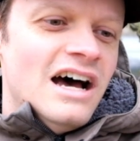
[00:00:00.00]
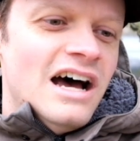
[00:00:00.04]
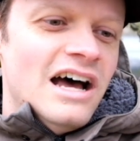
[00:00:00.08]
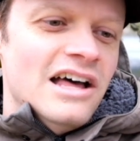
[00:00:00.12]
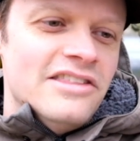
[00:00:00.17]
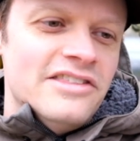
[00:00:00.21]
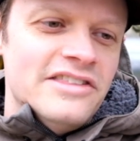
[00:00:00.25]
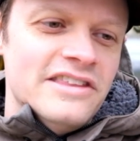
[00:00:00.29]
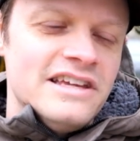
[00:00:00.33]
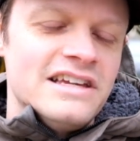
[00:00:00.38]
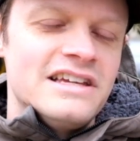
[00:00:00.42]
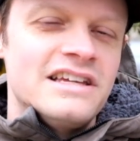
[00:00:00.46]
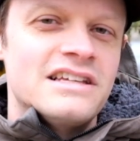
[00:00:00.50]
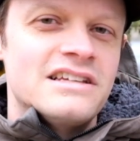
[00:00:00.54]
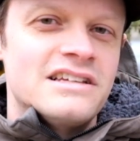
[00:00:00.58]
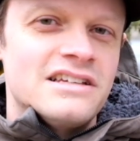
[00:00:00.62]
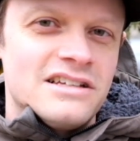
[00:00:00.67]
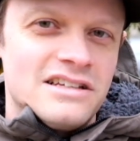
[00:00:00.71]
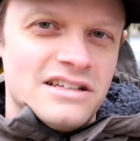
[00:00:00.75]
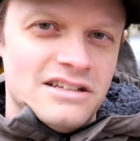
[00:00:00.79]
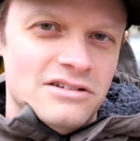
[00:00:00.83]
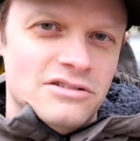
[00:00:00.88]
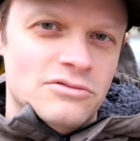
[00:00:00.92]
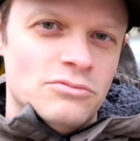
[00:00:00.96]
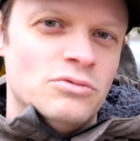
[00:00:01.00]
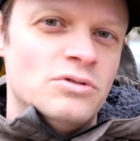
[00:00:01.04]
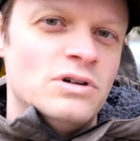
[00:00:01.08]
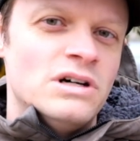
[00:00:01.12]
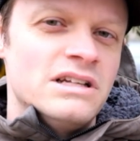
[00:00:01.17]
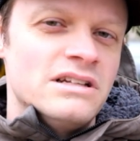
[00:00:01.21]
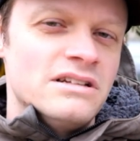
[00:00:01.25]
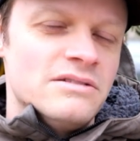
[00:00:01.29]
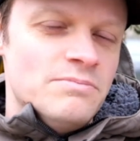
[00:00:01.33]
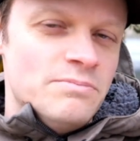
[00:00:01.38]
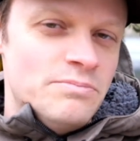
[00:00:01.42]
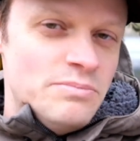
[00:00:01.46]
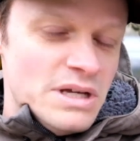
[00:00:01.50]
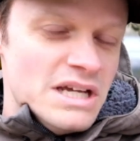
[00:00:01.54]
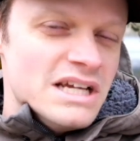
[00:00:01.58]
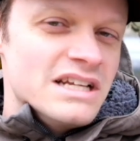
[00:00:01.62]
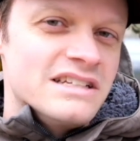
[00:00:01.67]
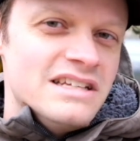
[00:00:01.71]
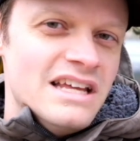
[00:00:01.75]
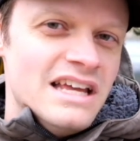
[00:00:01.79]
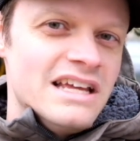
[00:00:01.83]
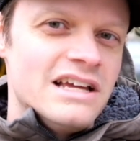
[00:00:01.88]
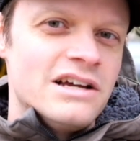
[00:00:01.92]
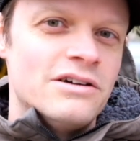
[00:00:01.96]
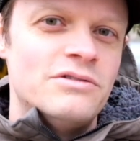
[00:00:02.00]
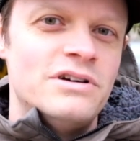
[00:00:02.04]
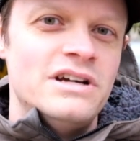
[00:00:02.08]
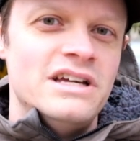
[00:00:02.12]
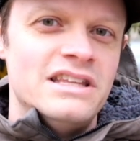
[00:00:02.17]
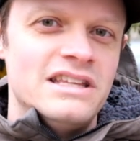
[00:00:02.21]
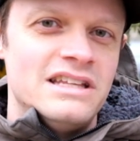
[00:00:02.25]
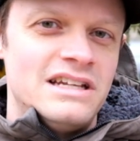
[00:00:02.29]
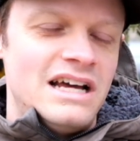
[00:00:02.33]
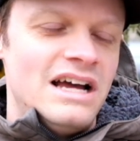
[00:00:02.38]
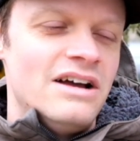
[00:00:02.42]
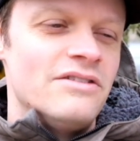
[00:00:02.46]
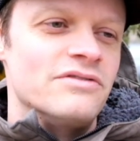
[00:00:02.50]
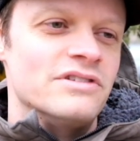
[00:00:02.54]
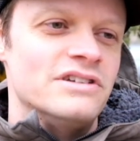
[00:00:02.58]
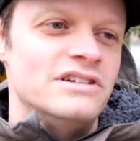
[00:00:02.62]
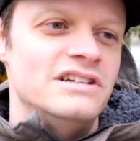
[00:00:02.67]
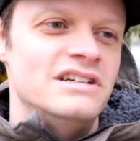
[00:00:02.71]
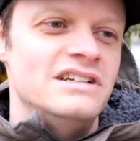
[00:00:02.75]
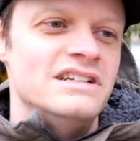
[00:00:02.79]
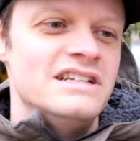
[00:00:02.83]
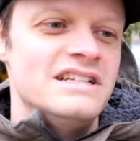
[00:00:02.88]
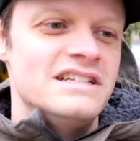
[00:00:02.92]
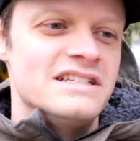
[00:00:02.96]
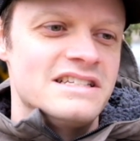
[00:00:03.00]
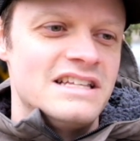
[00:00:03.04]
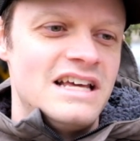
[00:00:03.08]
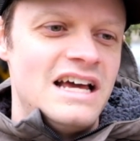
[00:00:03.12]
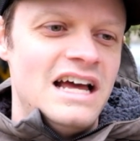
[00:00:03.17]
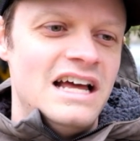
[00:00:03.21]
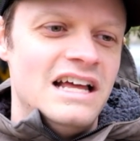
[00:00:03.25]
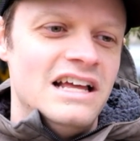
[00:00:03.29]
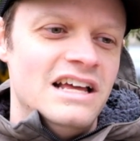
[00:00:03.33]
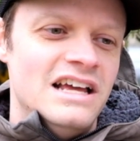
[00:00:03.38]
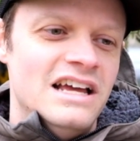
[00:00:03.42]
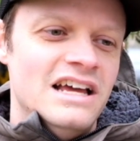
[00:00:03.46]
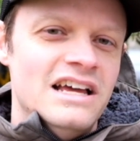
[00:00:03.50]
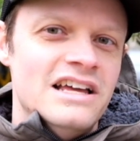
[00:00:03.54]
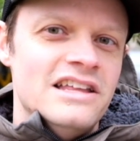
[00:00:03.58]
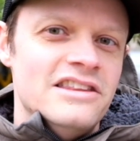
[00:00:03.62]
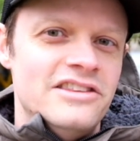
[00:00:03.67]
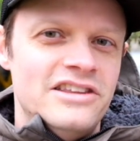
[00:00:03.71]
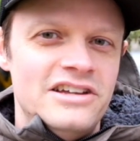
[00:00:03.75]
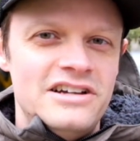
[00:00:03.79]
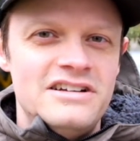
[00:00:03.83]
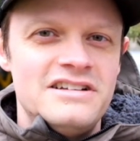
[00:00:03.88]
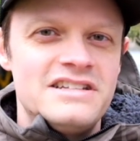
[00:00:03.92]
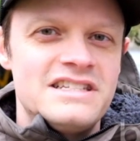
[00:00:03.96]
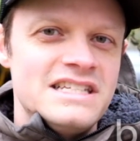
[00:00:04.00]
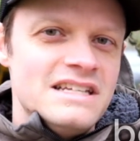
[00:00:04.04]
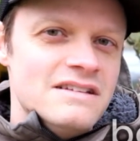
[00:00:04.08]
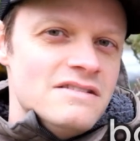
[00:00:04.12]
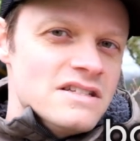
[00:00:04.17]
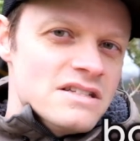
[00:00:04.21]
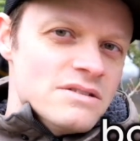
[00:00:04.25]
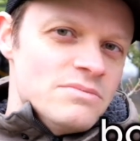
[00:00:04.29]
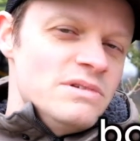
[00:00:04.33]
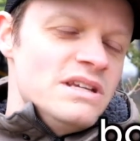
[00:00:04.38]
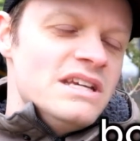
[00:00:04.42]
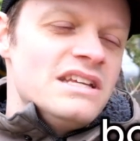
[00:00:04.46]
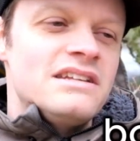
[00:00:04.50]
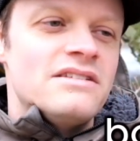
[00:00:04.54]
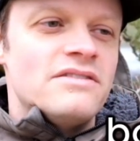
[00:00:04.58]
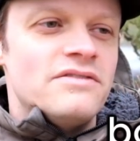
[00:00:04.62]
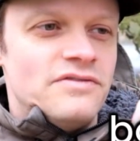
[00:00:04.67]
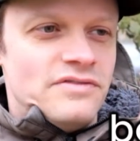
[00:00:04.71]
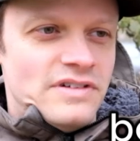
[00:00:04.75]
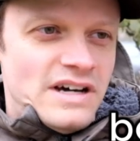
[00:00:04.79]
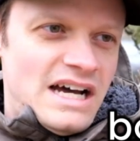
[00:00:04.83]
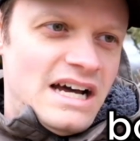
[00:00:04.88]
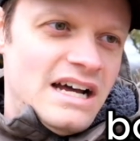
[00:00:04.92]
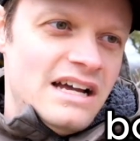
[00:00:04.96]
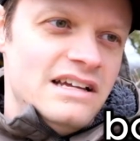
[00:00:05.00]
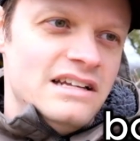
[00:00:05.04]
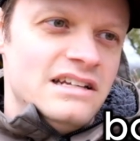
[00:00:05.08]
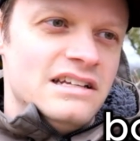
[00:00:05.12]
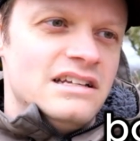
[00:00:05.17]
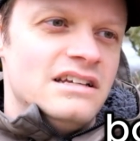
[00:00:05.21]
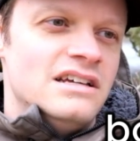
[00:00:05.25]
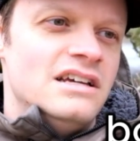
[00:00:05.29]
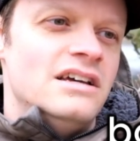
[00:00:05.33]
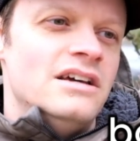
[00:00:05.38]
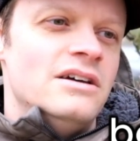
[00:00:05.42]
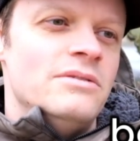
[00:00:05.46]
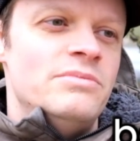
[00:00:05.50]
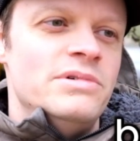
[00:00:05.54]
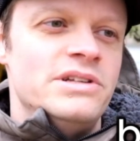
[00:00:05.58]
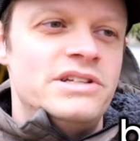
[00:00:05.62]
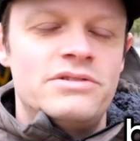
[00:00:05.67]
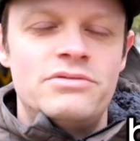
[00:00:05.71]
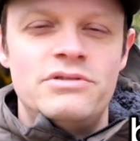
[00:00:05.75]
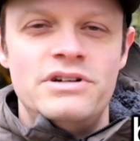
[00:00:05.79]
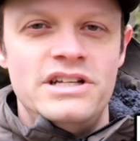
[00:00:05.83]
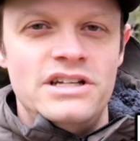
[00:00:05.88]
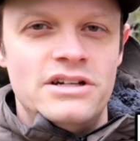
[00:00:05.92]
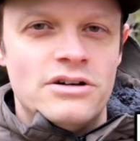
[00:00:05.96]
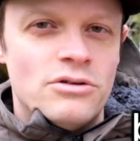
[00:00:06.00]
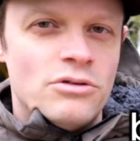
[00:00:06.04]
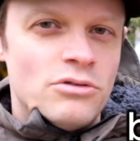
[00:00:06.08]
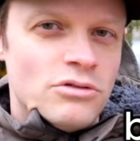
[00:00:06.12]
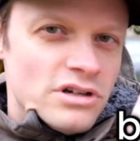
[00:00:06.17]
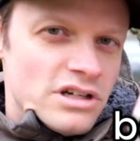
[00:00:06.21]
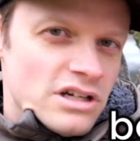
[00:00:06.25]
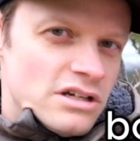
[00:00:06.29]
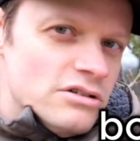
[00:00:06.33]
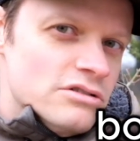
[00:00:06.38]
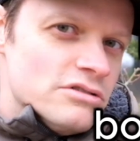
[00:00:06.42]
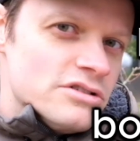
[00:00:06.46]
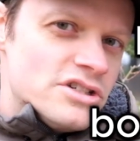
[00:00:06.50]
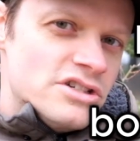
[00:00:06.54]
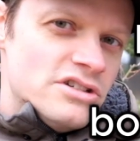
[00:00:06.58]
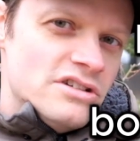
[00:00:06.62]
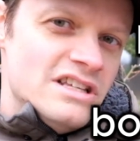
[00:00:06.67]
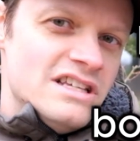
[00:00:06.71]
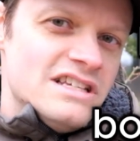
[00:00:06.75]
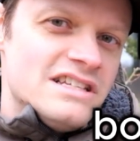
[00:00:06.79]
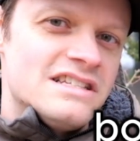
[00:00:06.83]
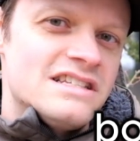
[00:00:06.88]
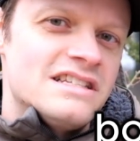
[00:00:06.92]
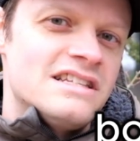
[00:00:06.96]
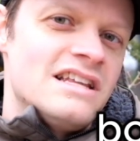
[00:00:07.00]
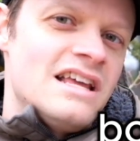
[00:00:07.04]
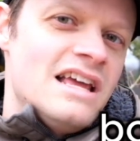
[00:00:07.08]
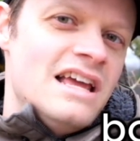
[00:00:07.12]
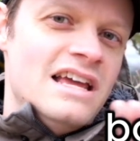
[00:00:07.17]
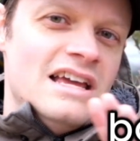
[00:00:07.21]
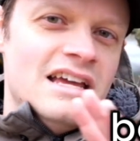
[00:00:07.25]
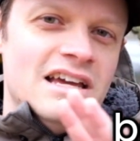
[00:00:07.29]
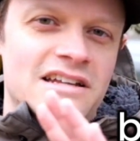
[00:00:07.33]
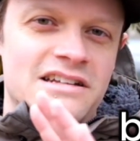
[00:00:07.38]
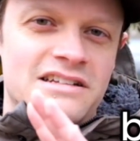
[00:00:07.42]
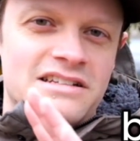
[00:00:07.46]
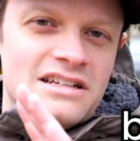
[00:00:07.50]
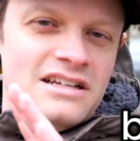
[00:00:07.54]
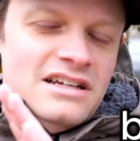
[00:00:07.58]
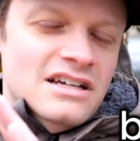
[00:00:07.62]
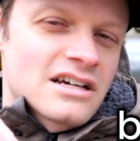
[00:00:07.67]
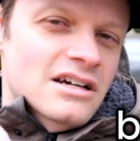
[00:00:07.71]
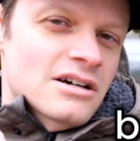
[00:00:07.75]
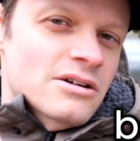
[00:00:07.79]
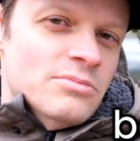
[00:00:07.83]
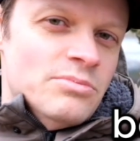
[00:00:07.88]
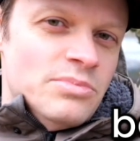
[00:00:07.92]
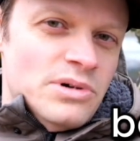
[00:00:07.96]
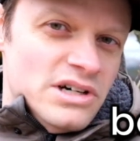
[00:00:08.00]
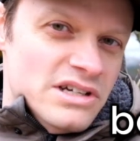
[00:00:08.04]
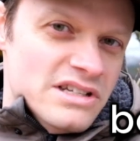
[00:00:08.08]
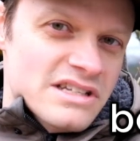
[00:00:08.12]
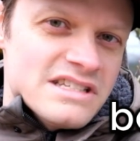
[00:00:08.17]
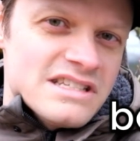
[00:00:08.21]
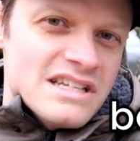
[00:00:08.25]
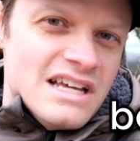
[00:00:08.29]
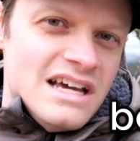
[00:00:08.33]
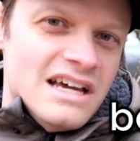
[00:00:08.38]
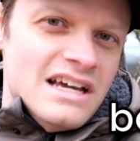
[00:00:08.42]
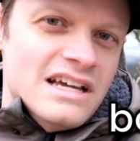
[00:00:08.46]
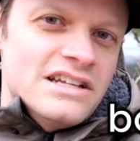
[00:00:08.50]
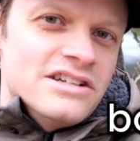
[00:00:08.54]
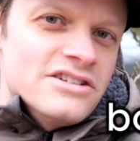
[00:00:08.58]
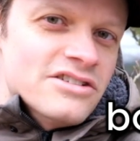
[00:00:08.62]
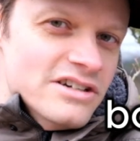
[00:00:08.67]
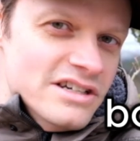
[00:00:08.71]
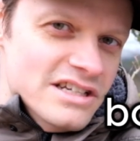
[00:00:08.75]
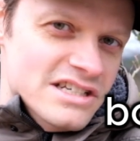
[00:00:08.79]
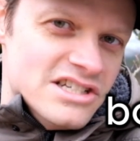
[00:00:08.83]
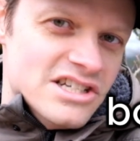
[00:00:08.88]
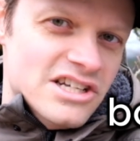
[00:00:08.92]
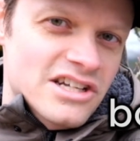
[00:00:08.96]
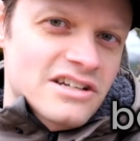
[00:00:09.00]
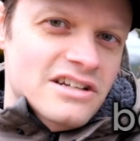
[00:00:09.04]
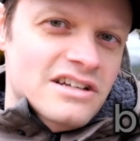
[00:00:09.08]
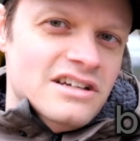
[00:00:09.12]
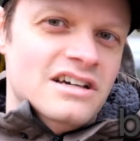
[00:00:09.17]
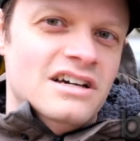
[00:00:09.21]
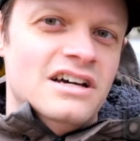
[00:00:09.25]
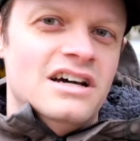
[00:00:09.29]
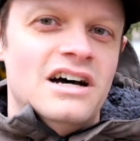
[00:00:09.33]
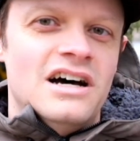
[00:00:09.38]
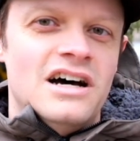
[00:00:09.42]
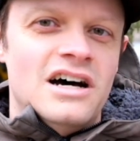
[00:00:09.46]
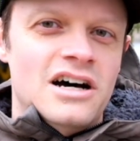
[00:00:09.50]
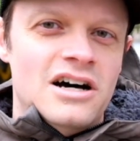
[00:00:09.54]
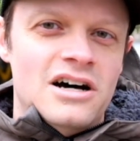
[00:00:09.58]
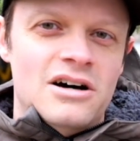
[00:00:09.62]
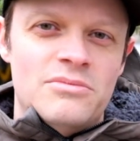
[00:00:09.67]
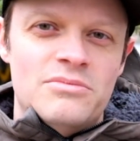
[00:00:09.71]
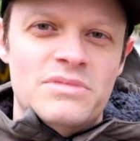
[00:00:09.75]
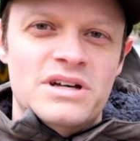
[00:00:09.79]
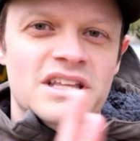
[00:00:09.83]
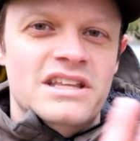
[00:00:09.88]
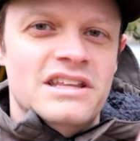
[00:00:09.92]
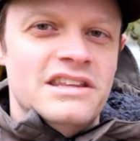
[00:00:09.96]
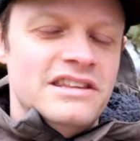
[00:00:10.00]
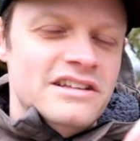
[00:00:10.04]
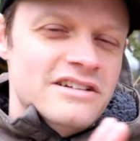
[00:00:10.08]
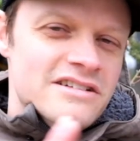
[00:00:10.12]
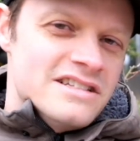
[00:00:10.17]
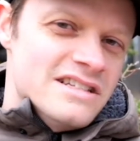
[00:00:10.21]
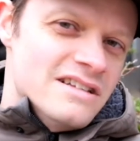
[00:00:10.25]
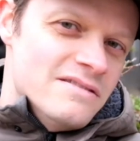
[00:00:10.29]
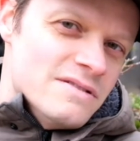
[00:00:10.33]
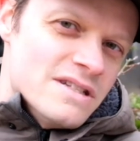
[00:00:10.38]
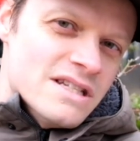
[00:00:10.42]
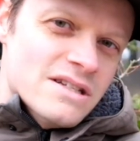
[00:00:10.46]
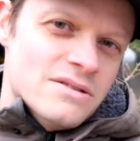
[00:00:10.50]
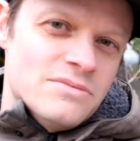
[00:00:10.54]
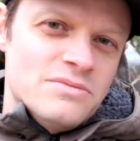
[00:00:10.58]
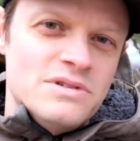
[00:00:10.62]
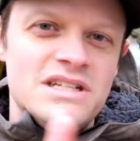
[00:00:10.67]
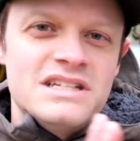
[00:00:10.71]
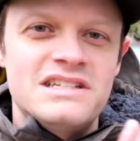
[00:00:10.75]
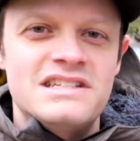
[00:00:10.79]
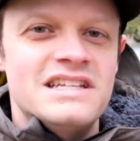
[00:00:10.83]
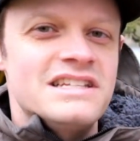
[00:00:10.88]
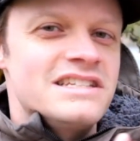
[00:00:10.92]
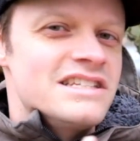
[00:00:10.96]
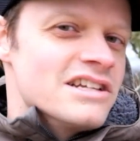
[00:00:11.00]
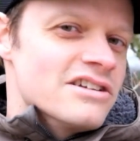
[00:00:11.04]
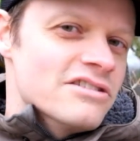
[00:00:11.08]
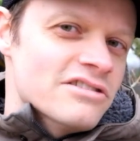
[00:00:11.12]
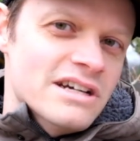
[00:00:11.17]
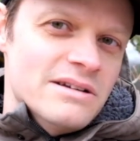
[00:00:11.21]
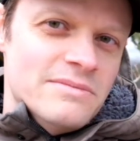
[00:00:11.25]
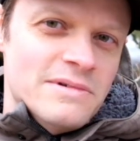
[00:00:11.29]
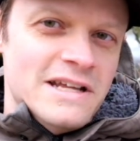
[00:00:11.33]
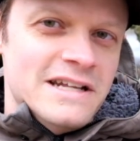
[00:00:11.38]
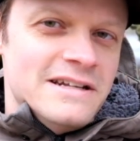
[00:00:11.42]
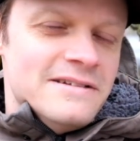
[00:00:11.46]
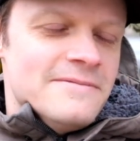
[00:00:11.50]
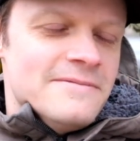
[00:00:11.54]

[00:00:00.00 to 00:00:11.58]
I think one big takeaway that I've learned is that there seems to be a divide between horticulturalists and bonsai tradition. There seems to be disagreement.